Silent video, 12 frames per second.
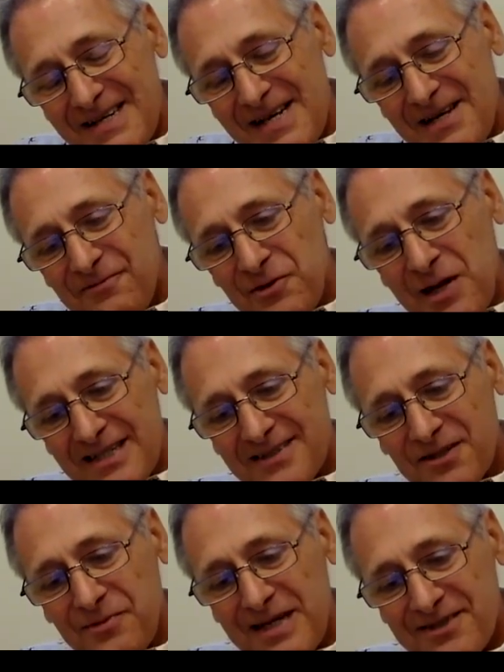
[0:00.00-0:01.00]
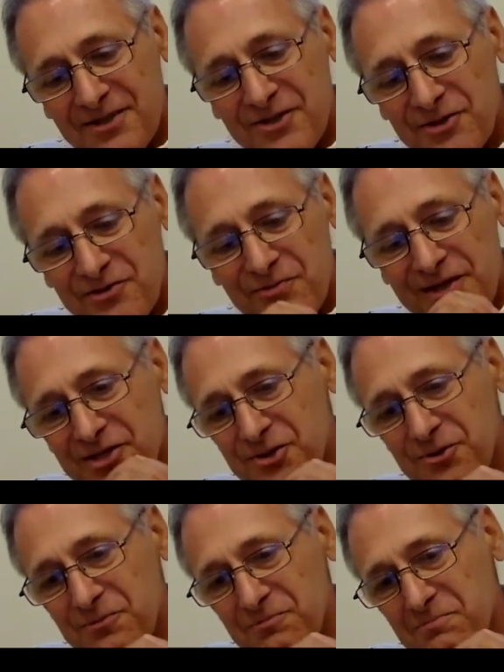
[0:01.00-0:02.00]
if you ask questions
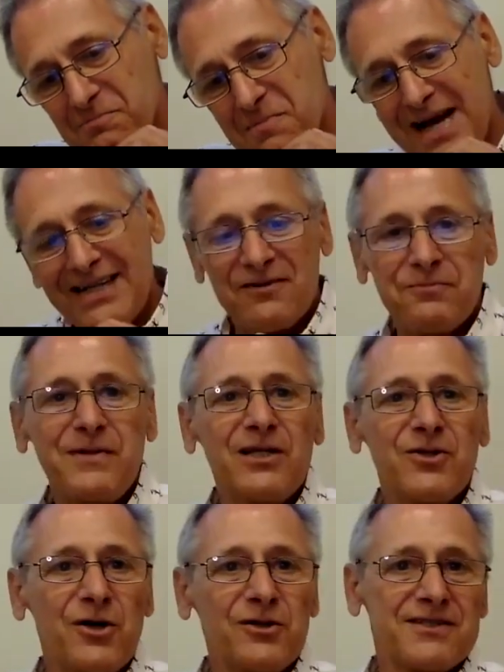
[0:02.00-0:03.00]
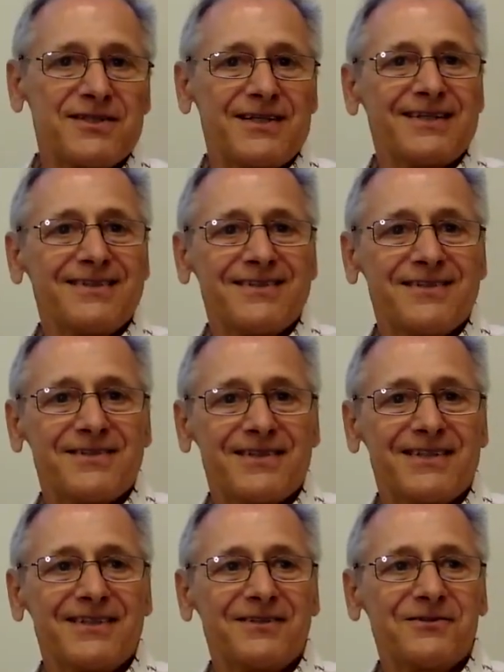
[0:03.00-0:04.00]
which might be nonsense
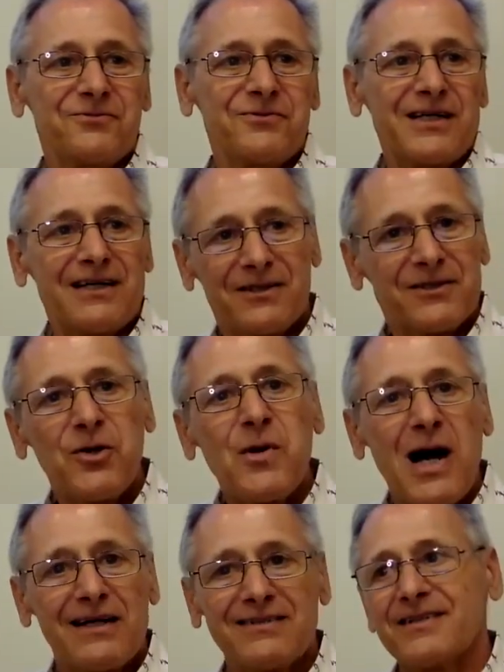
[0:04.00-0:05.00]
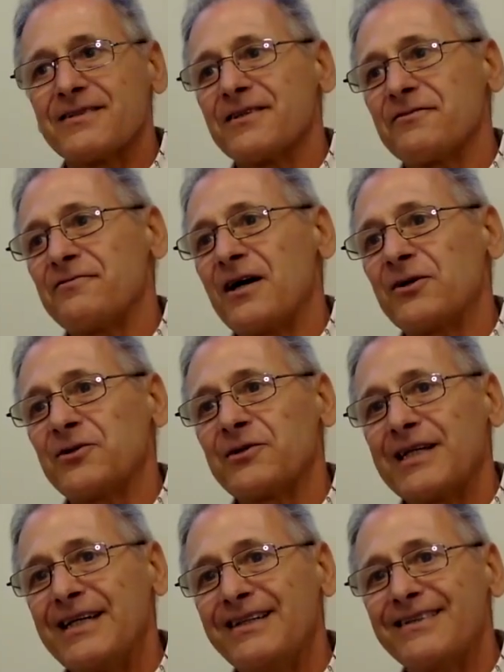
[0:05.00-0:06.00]
and where no answers are found
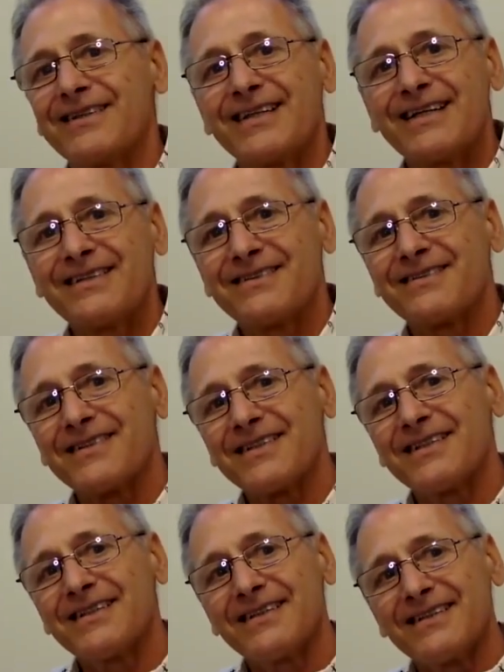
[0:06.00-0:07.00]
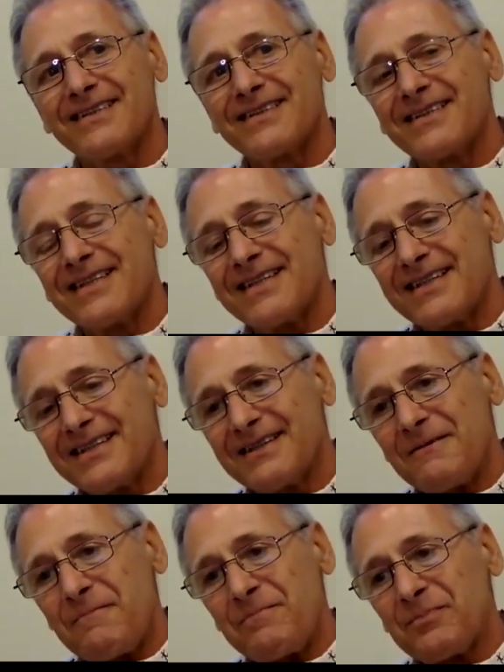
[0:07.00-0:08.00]
on the internet, the,
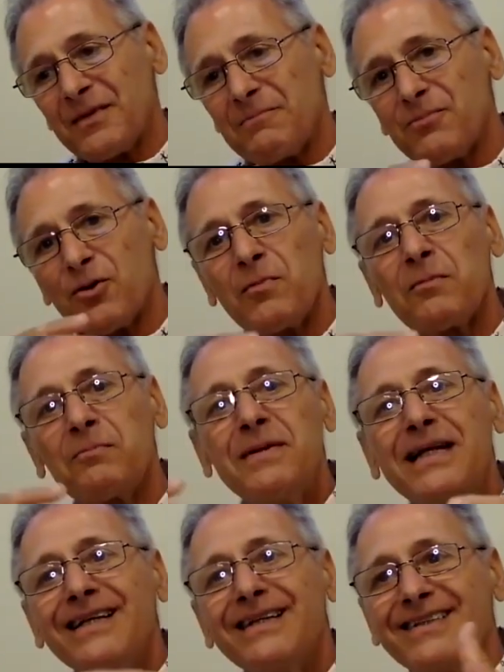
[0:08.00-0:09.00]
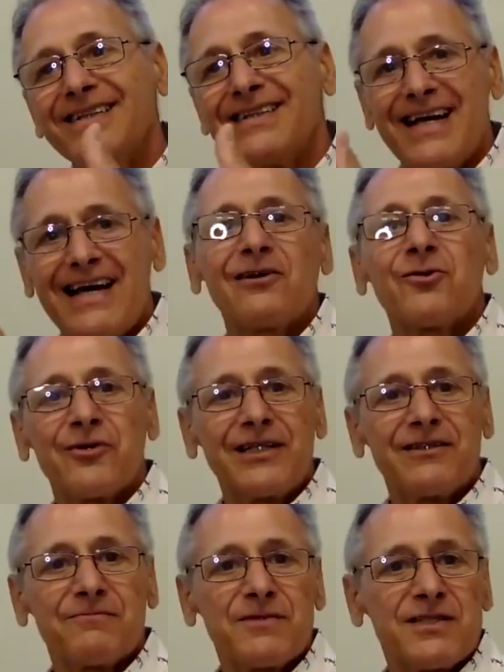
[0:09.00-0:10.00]
the probability
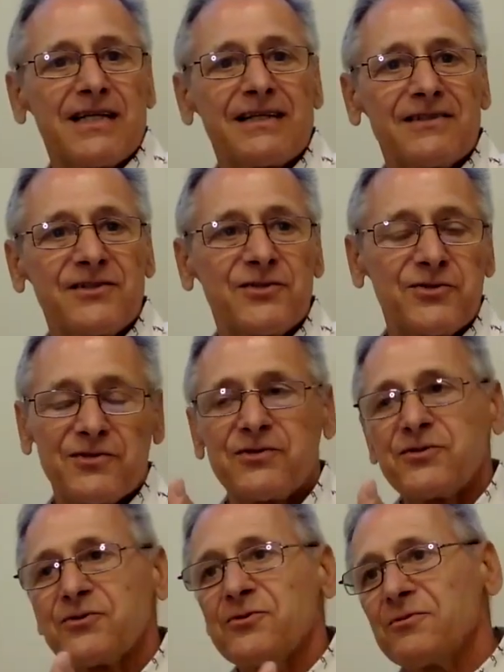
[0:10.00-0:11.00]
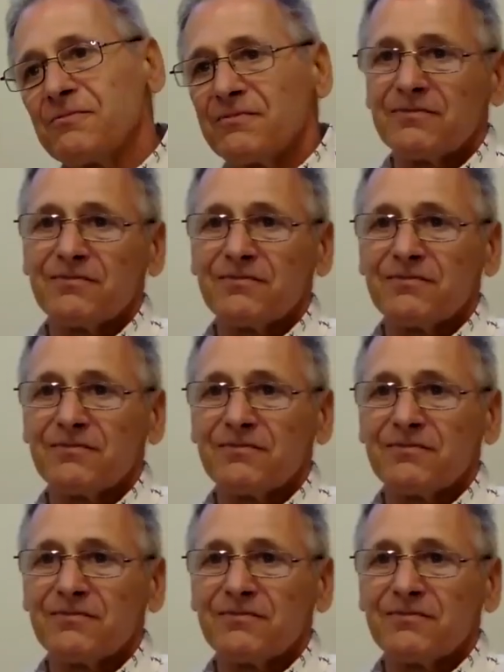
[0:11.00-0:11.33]
algorithm starts to